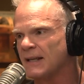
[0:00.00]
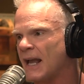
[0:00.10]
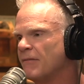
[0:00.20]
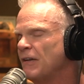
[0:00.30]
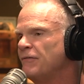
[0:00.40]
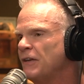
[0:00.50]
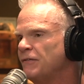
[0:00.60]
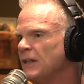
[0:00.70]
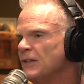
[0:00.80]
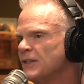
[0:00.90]
to have a
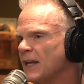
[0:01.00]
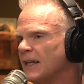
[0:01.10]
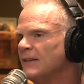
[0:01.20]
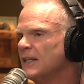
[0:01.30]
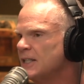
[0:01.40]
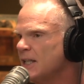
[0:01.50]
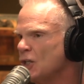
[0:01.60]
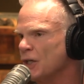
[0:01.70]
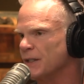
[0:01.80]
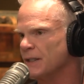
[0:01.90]
15-second
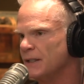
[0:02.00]
decision.